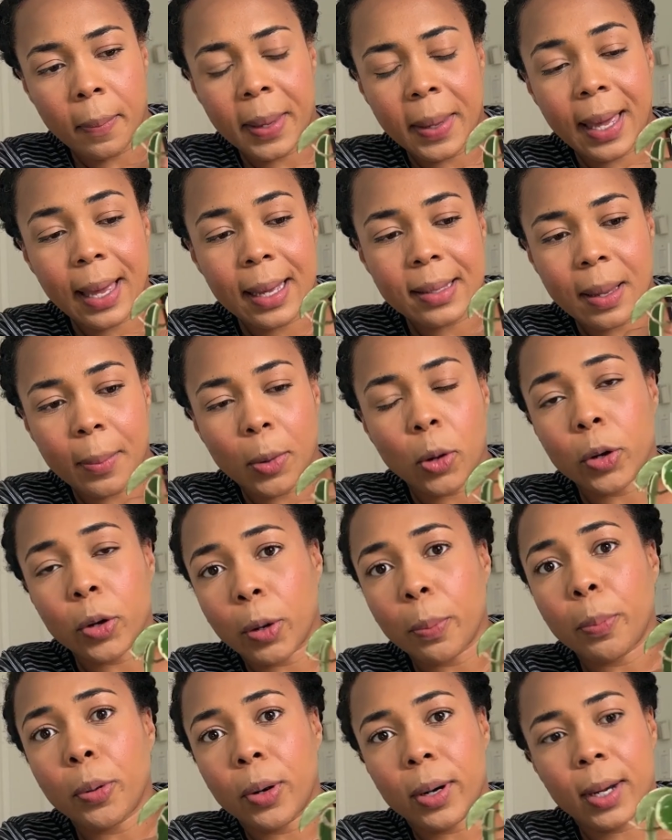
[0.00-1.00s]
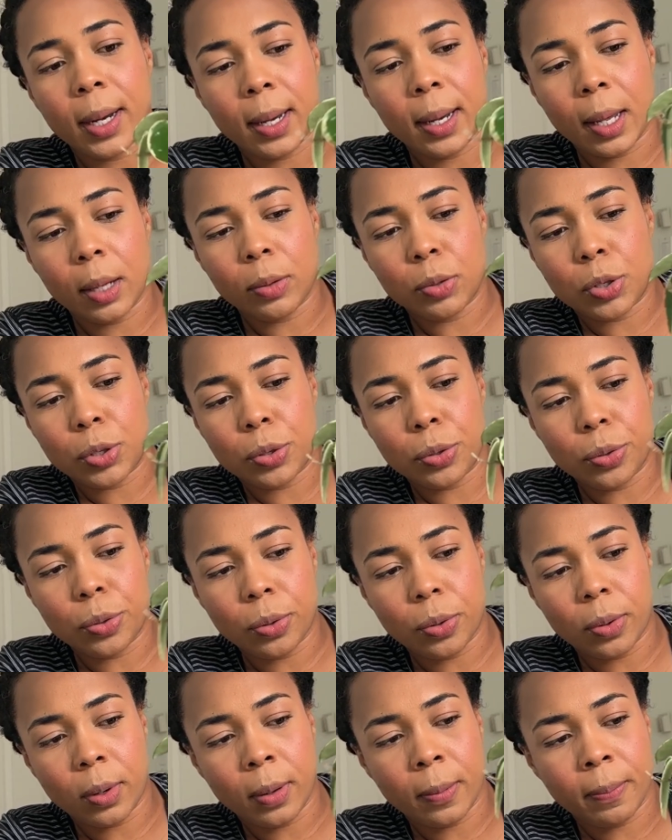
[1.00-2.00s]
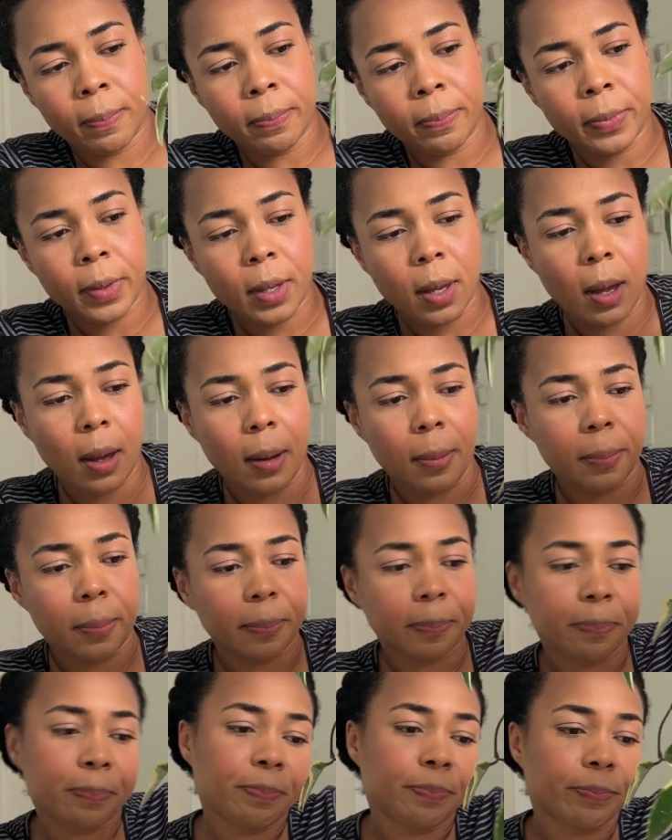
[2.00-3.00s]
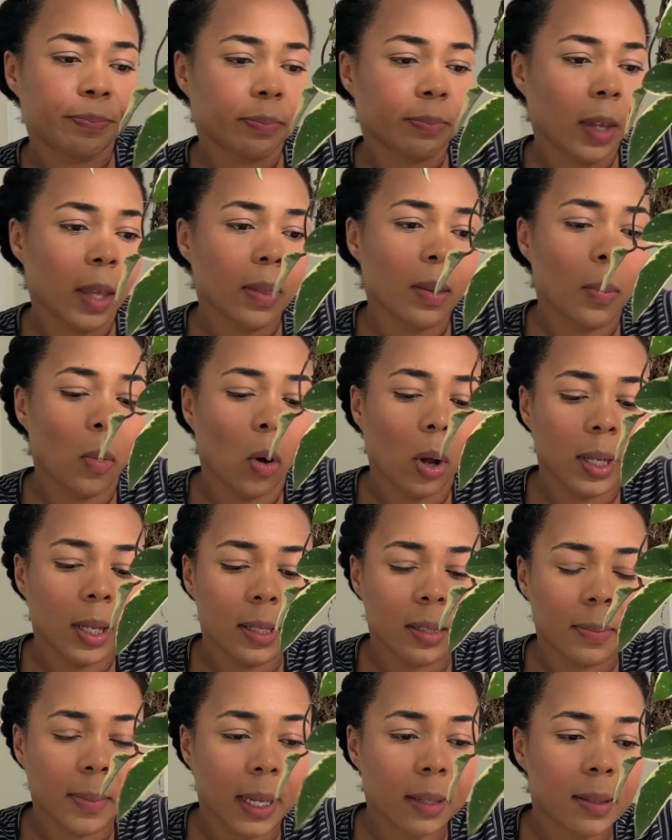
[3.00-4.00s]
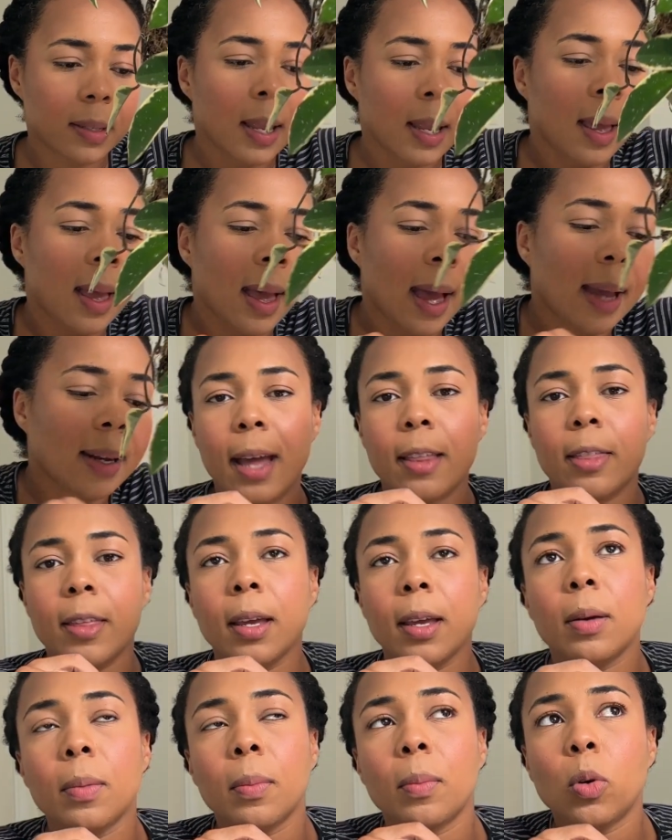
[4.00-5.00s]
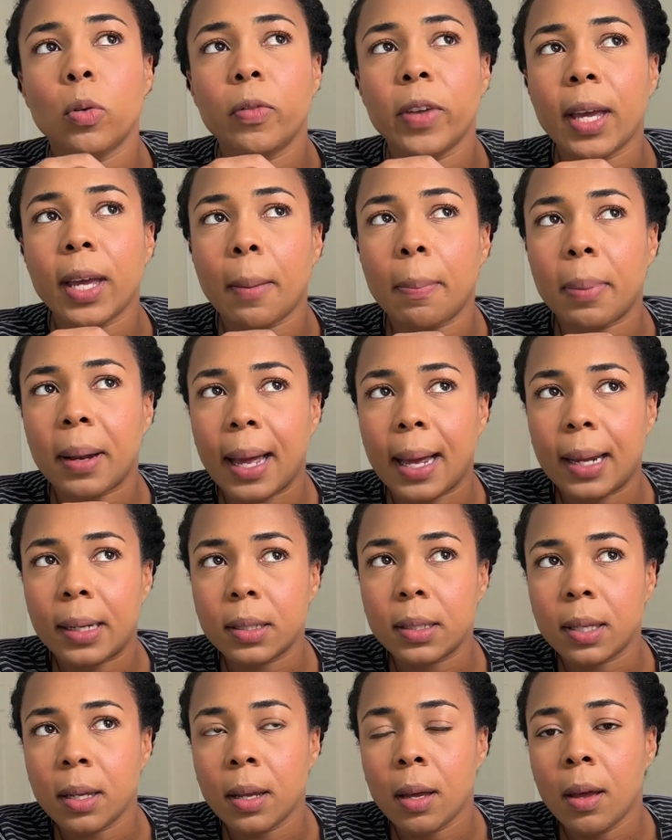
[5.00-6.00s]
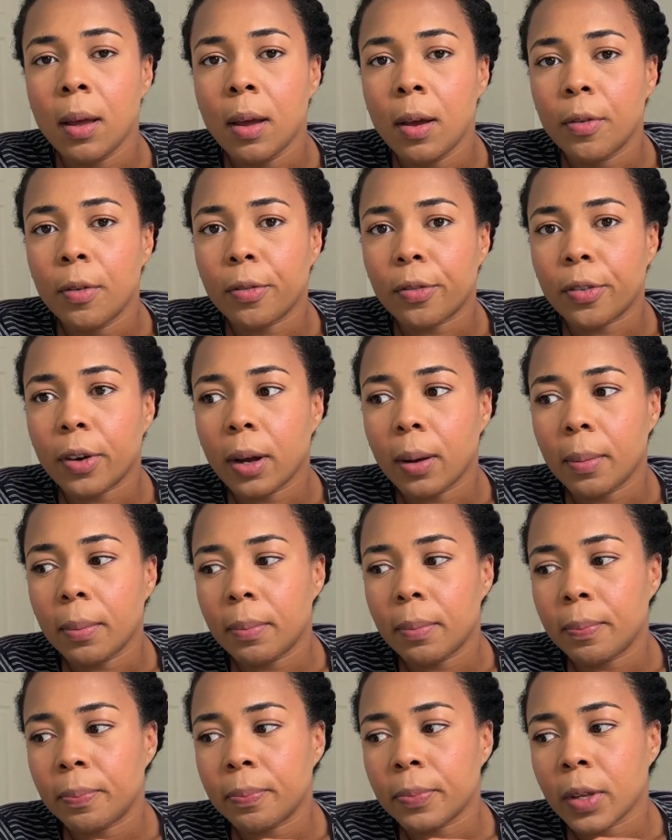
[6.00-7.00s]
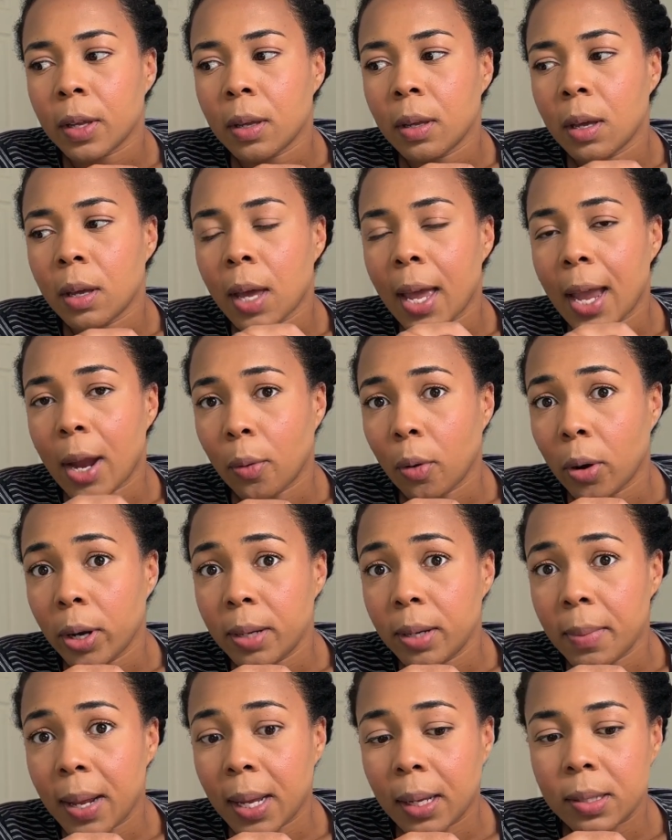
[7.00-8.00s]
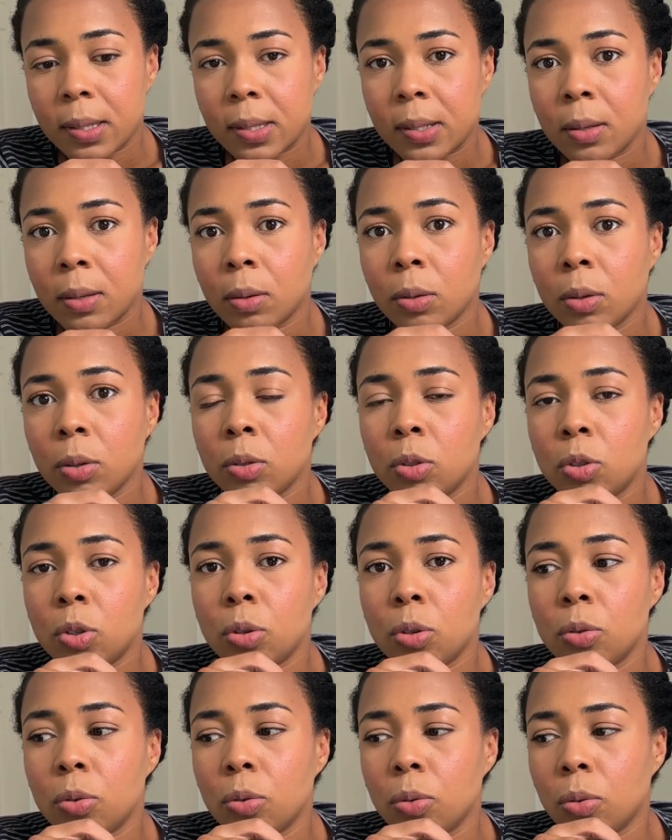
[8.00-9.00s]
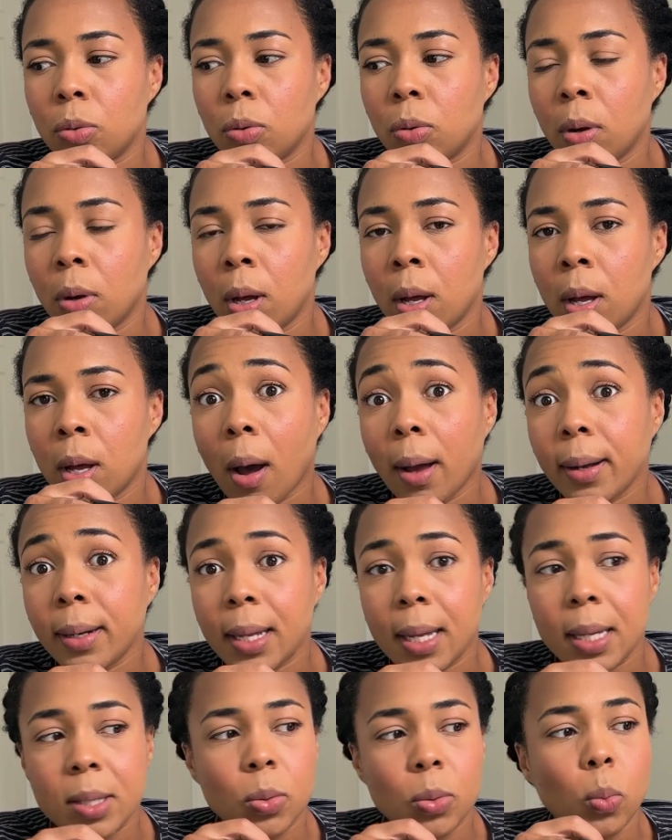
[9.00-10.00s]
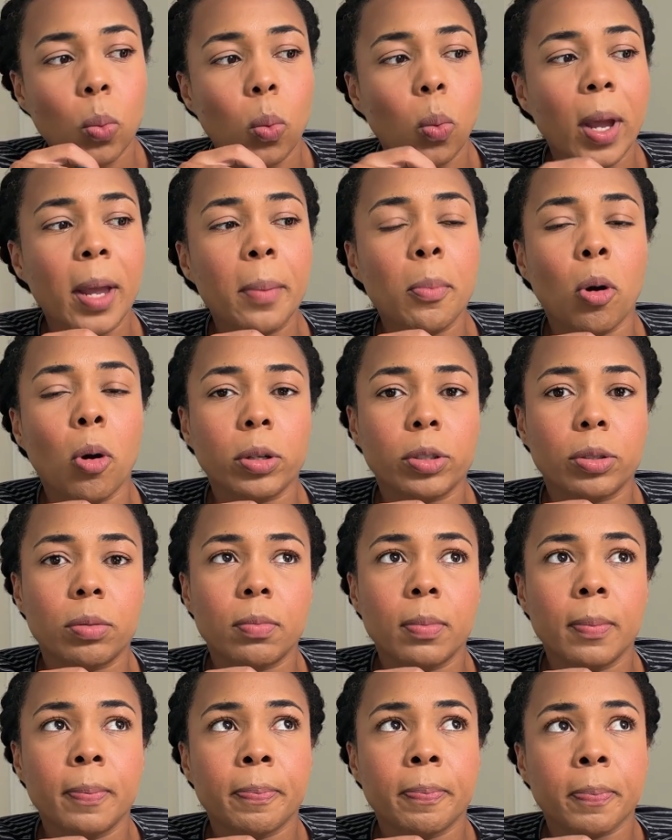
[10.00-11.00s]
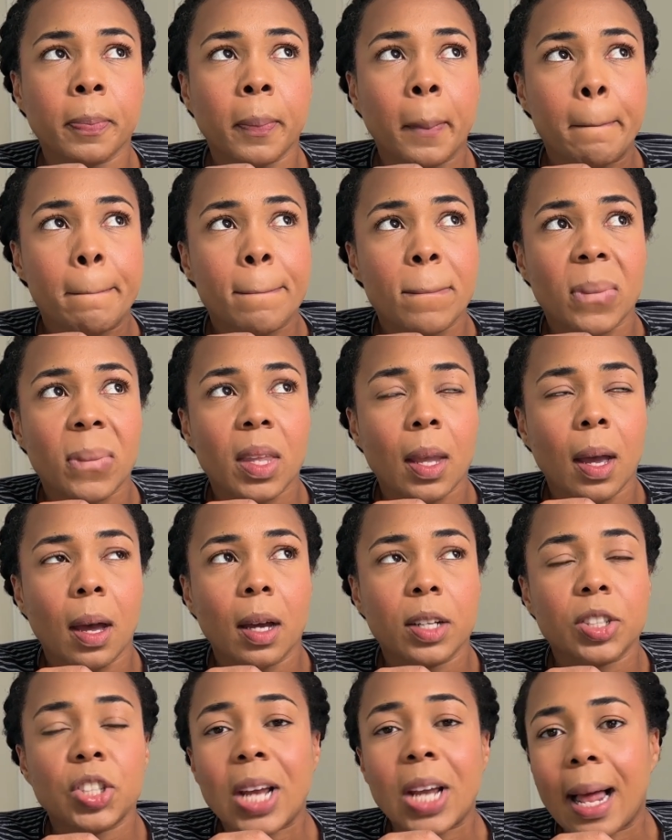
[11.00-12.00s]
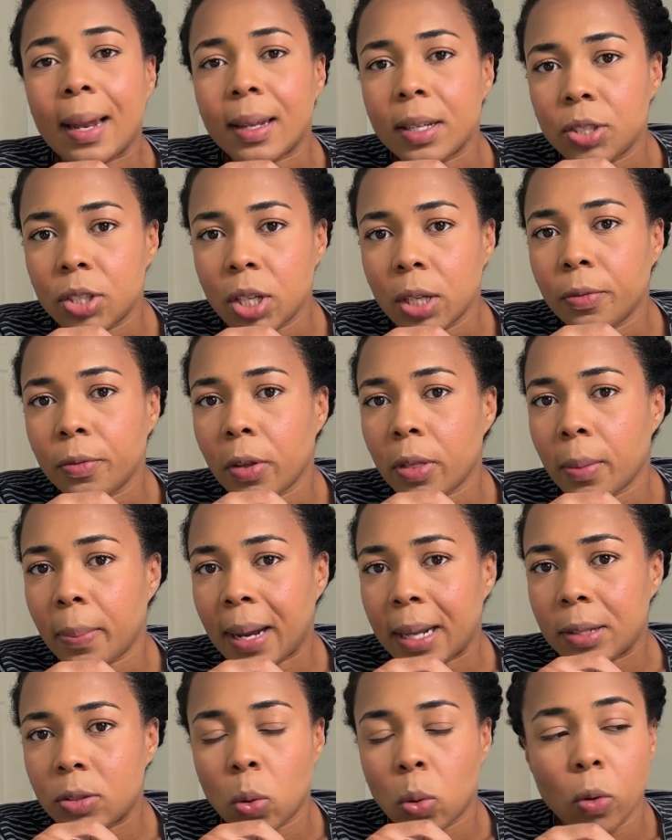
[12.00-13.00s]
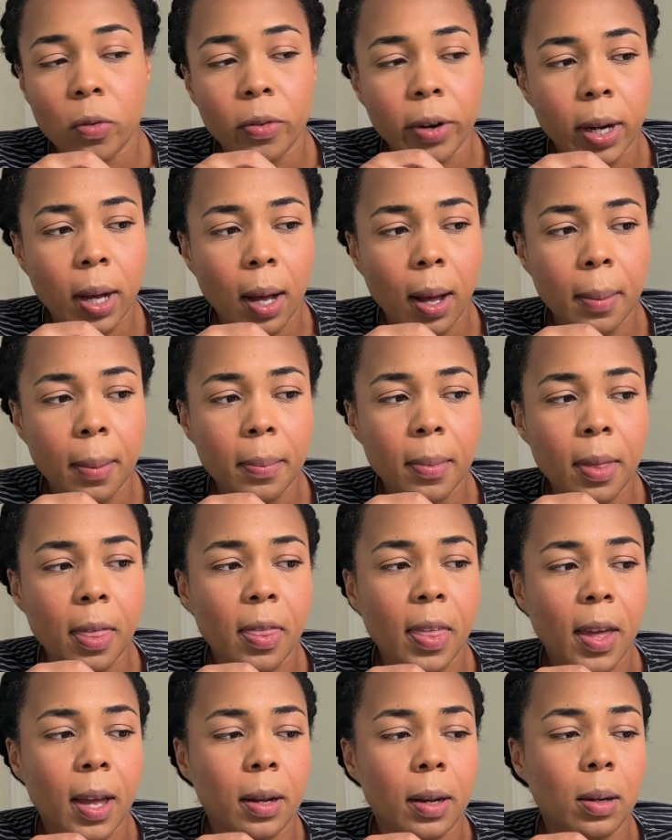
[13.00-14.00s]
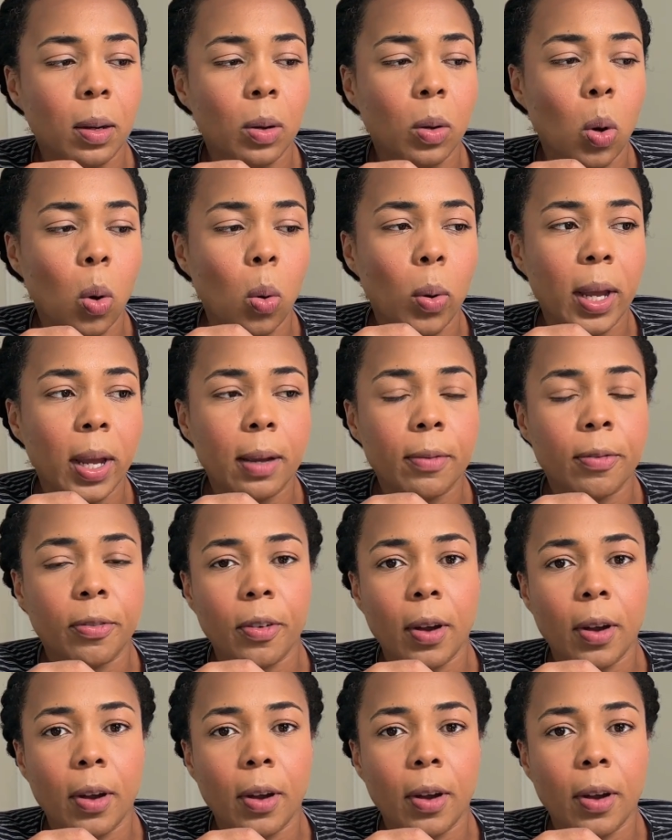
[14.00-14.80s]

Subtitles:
because I'm going to put it into the mollies mix. I think moving a plant from aeroid mix to pon is way more challenging for the plant to overcome than going